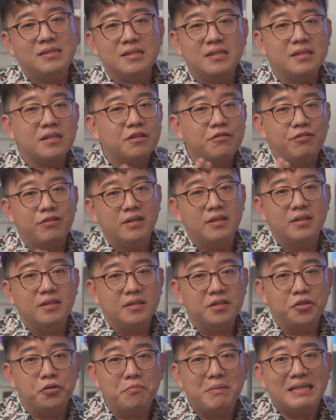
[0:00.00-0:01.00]
the
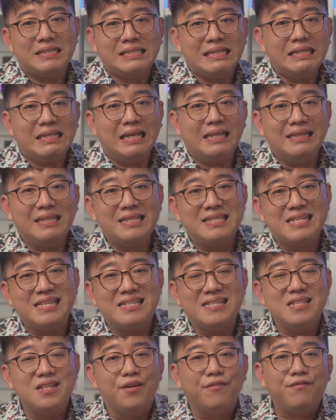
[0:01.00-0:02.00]
Krila. You might say that this
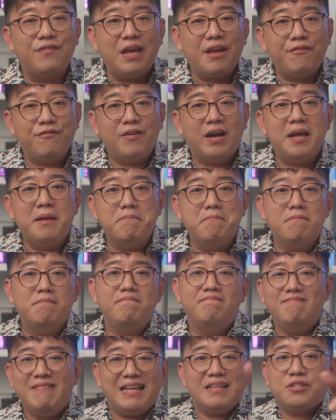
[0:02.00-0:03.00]
isn't a fair fight.
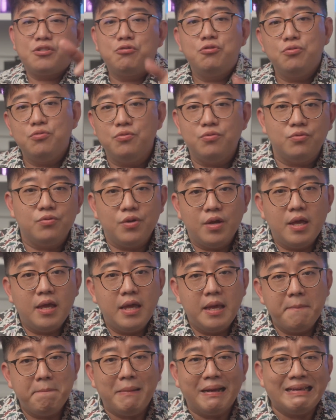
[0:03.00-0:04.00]
That's true.
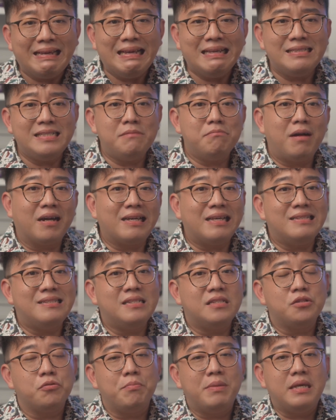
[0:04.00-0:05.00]
But KZ markets
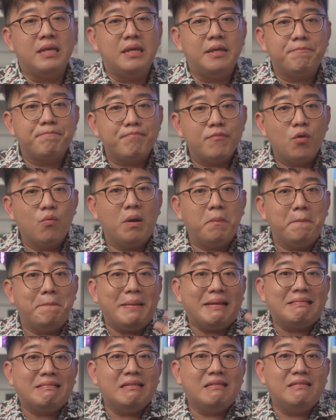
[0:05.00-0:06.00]
it to be, well,
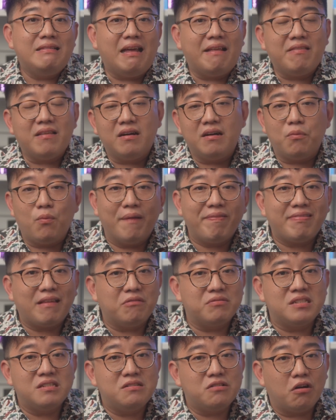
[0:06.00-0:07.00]
better than a
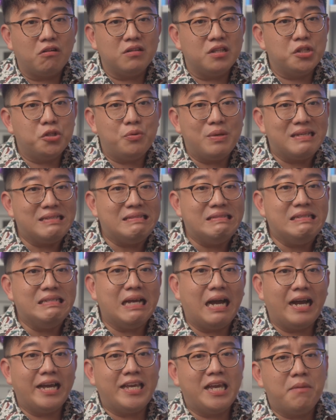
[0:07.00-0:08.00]
$1000 USD
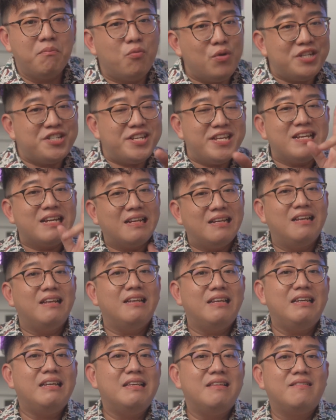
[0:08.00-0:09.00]
IEM, which it
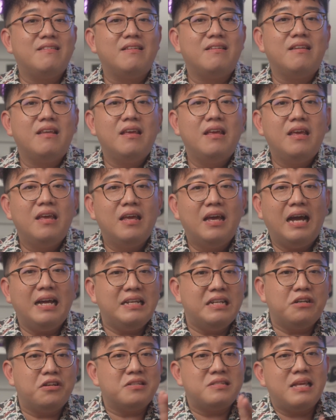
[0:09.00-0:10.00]
clearly isn't. I
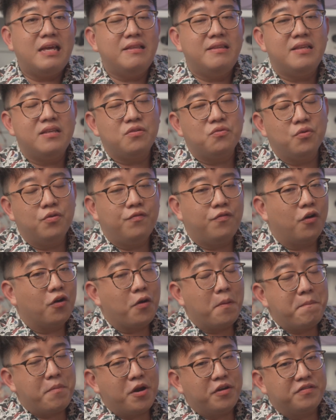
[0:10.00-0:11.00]
did not set this rule for
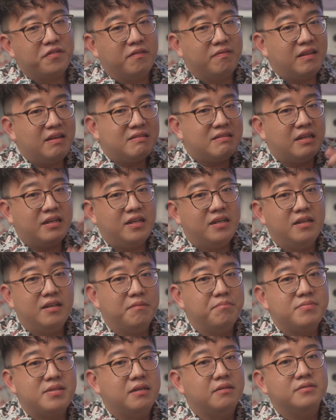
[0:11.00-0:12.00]
comparison, they set it
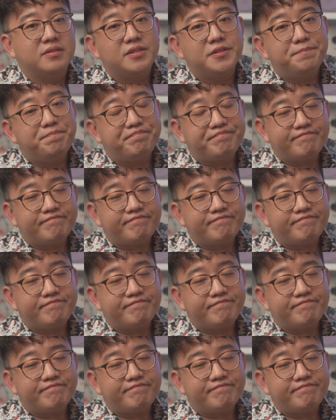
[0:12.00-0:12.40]
themselves.